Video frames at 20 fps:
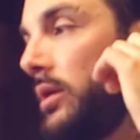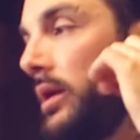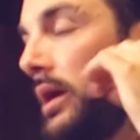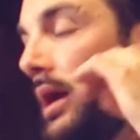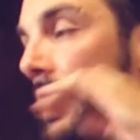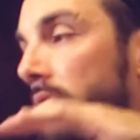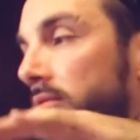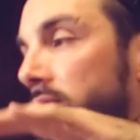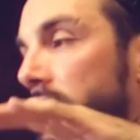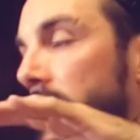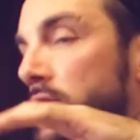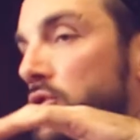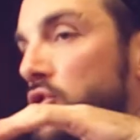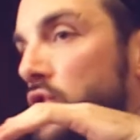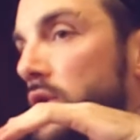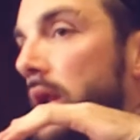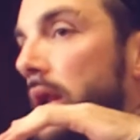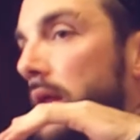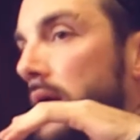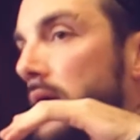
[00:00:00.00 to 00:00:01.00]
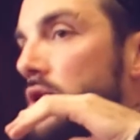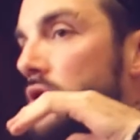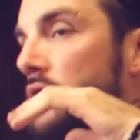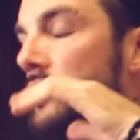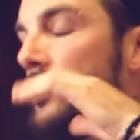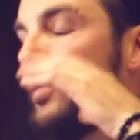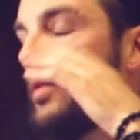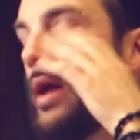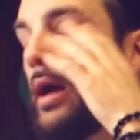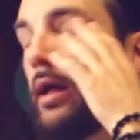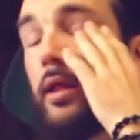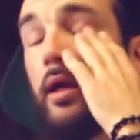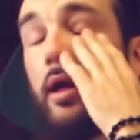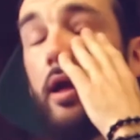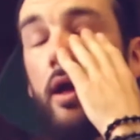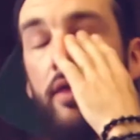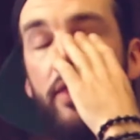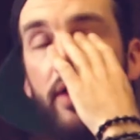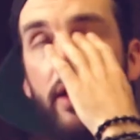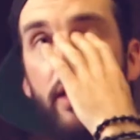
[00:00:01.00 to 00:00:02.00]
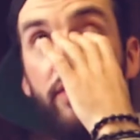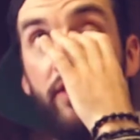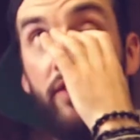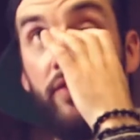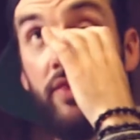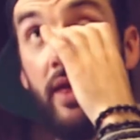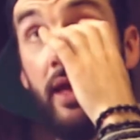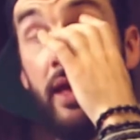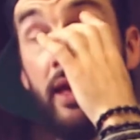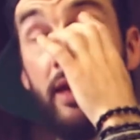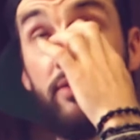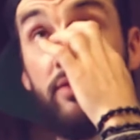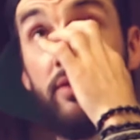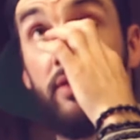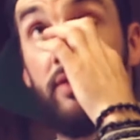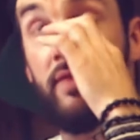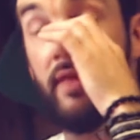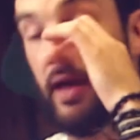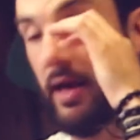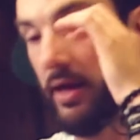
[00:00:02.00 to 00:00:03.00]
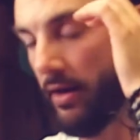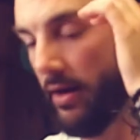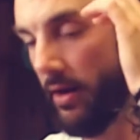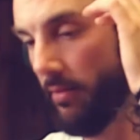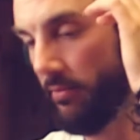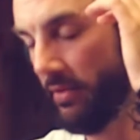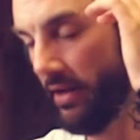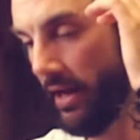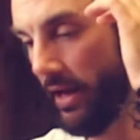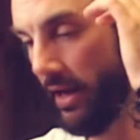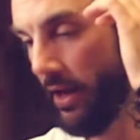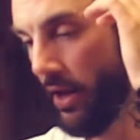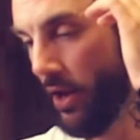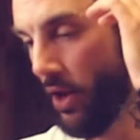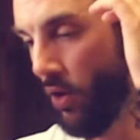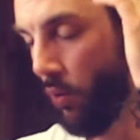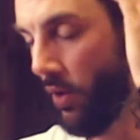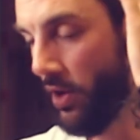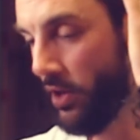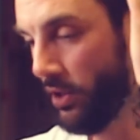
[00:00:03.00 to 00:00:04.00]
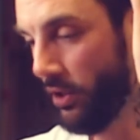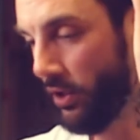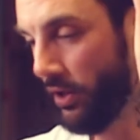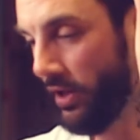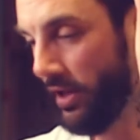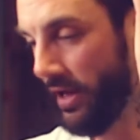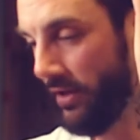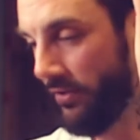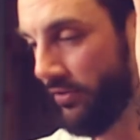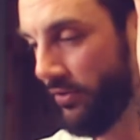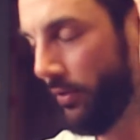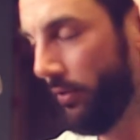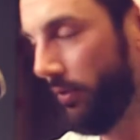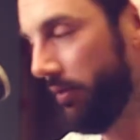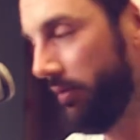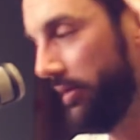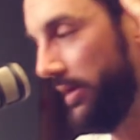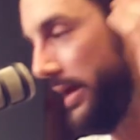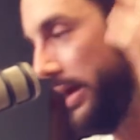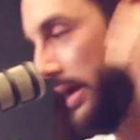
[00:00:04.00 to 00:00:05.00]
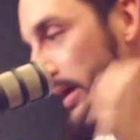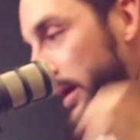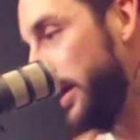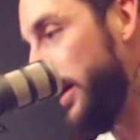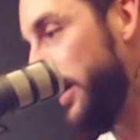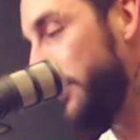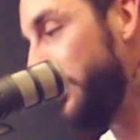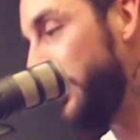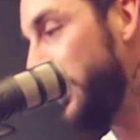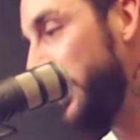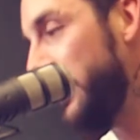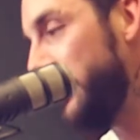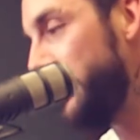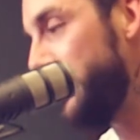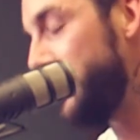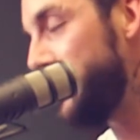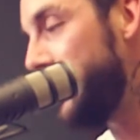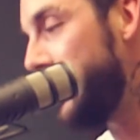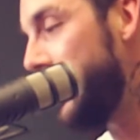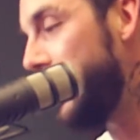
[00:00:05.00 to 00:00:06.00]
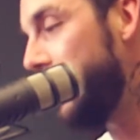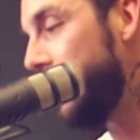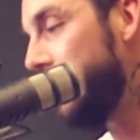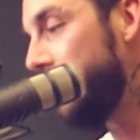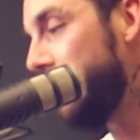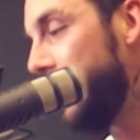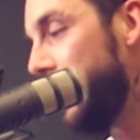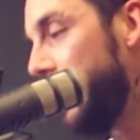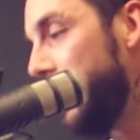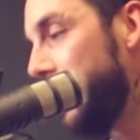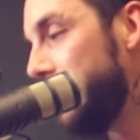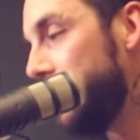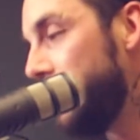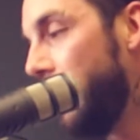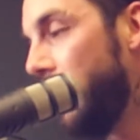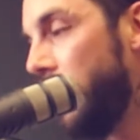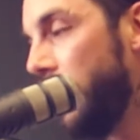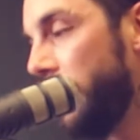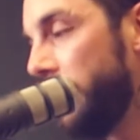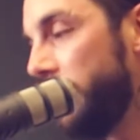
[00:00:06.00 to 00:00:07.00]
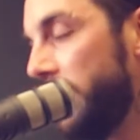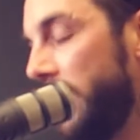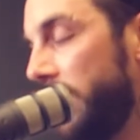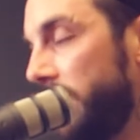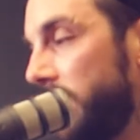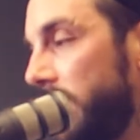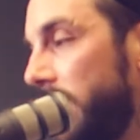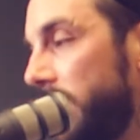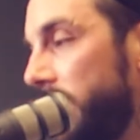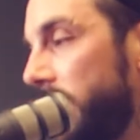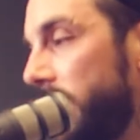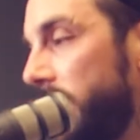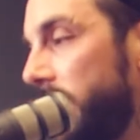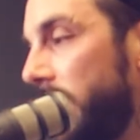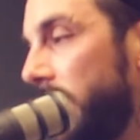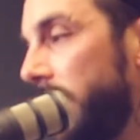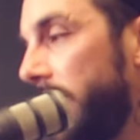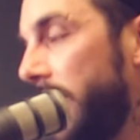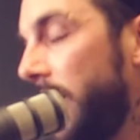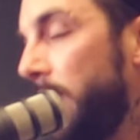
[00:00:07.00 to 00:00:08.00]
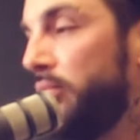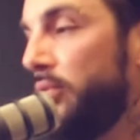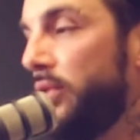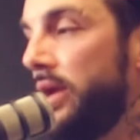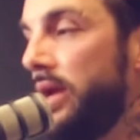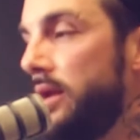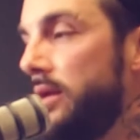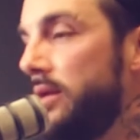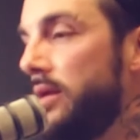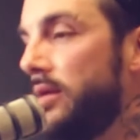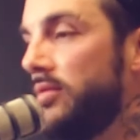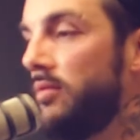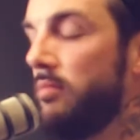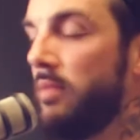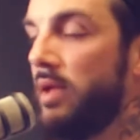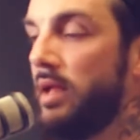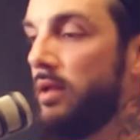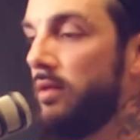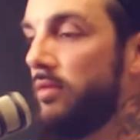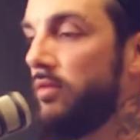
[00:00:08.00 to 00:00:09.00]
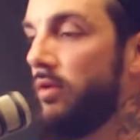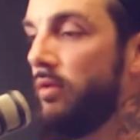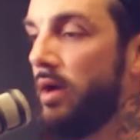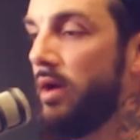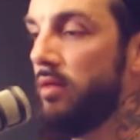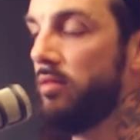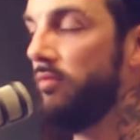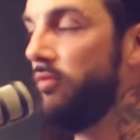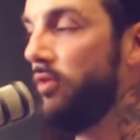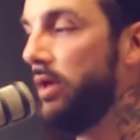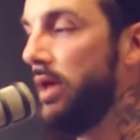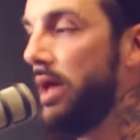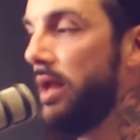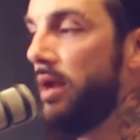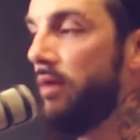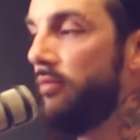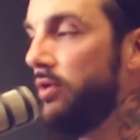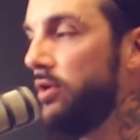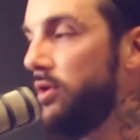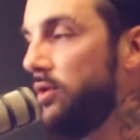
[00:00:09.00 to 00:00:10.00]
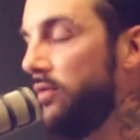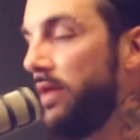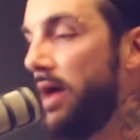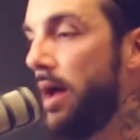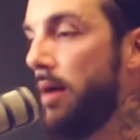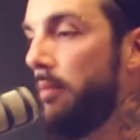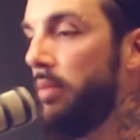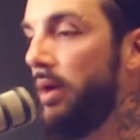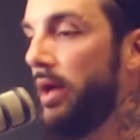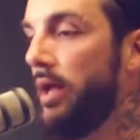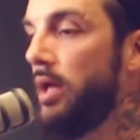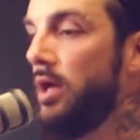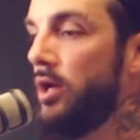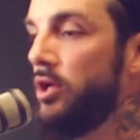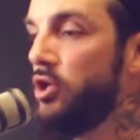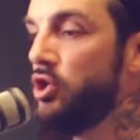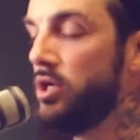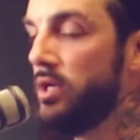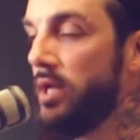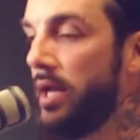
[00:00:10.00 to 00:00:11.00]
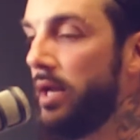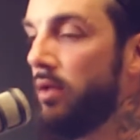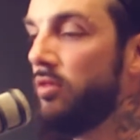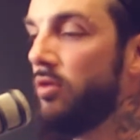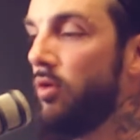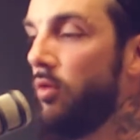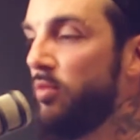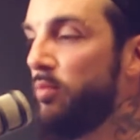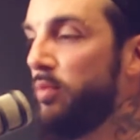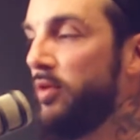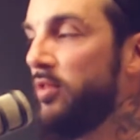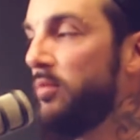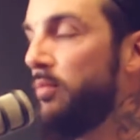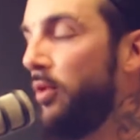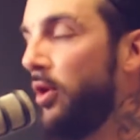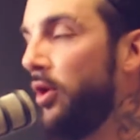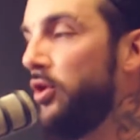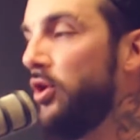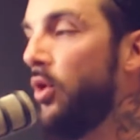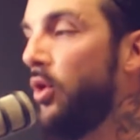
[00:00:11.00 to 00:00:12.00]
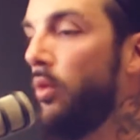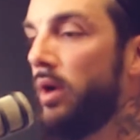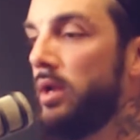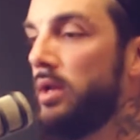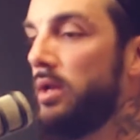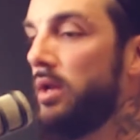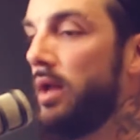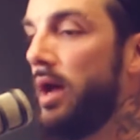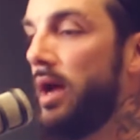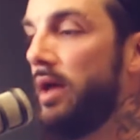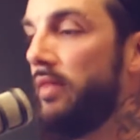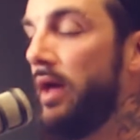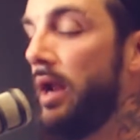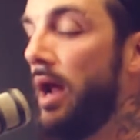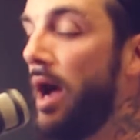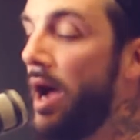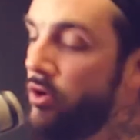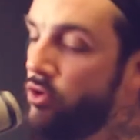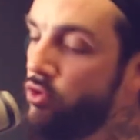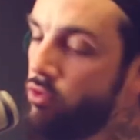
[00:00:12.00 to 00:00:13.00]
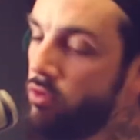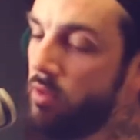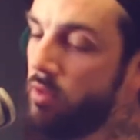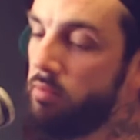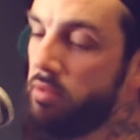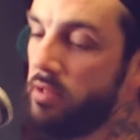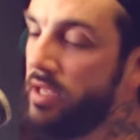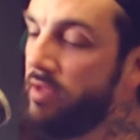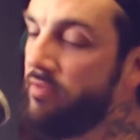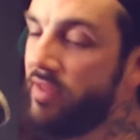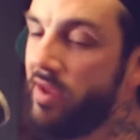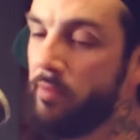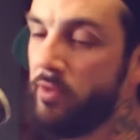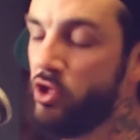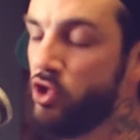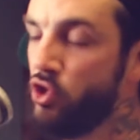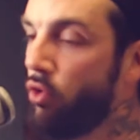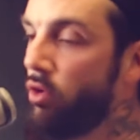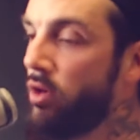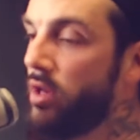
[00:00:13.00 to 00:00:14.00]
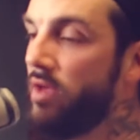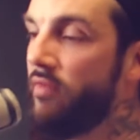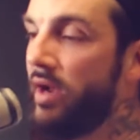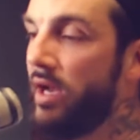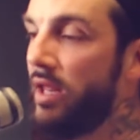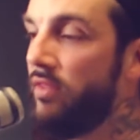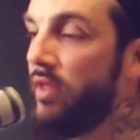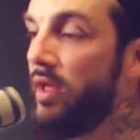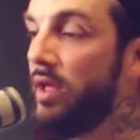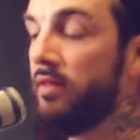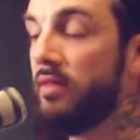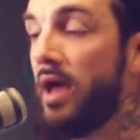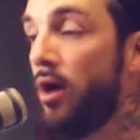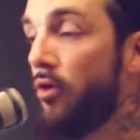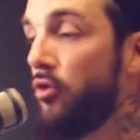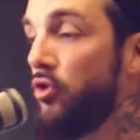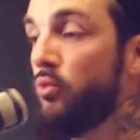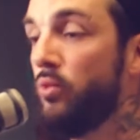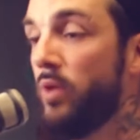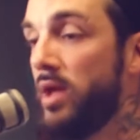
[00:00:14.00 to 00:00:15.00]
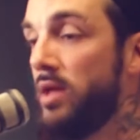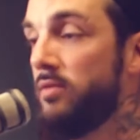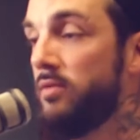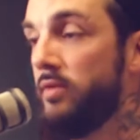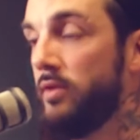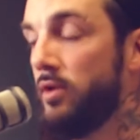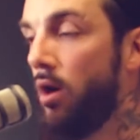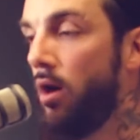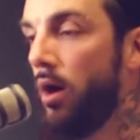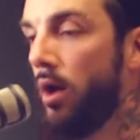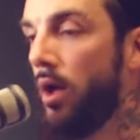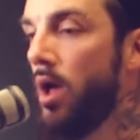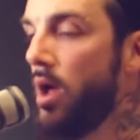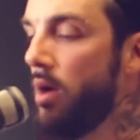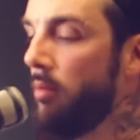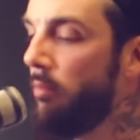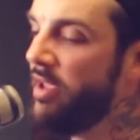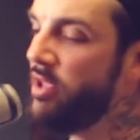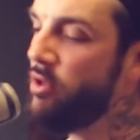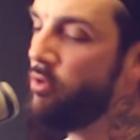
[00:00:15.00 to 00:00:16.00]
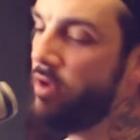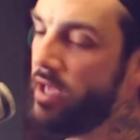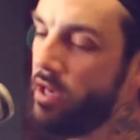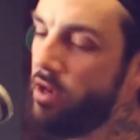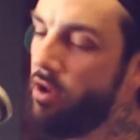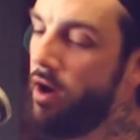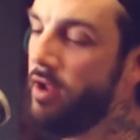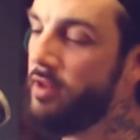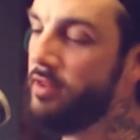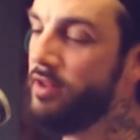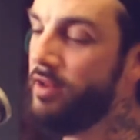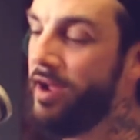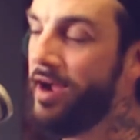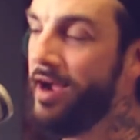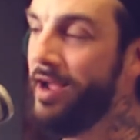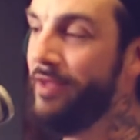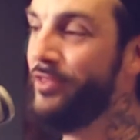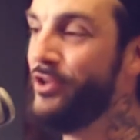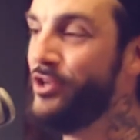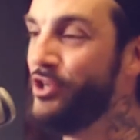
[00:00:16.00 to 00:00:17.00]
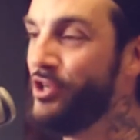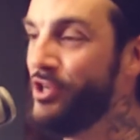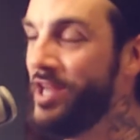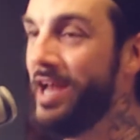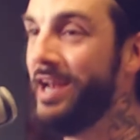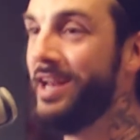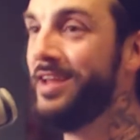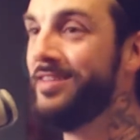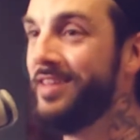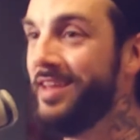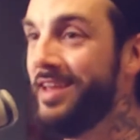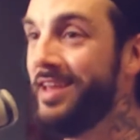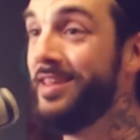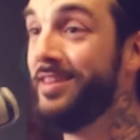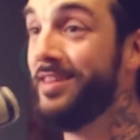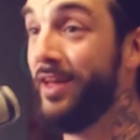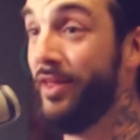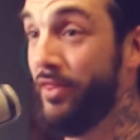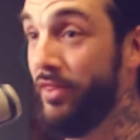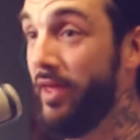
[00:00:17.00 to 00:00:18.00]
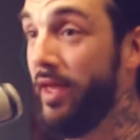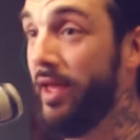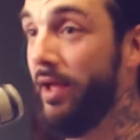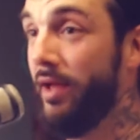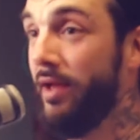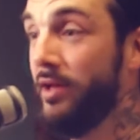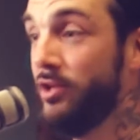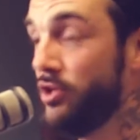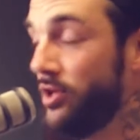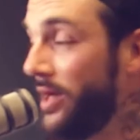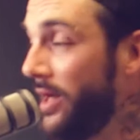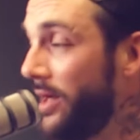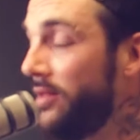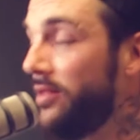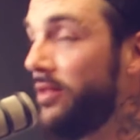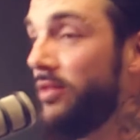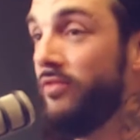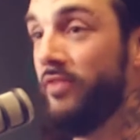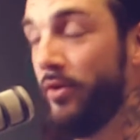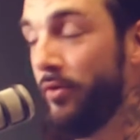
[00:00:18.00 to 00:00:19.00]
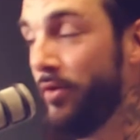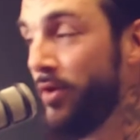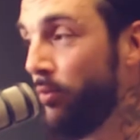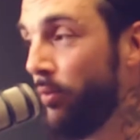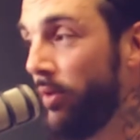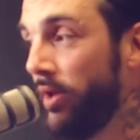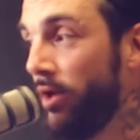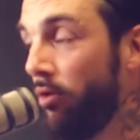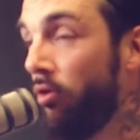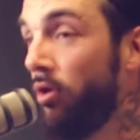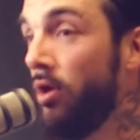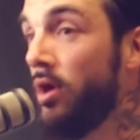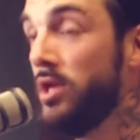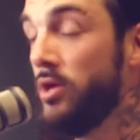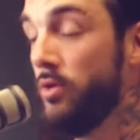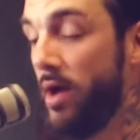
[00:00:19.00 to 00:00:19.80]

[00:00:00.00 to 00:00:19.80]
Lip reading: generally have less genetic issues. Exactly. The thing is that like what you're looking at though is like the genetics in dogs doesn't necessarily, like, a breed doesn't mean it's aggressive. You can't ever do that. But genetics always plays a part. No one can deny that. I truly believe that majority of anything is how you raise the dog. But you cannot deny that genetics is a thing. Genetics is very real.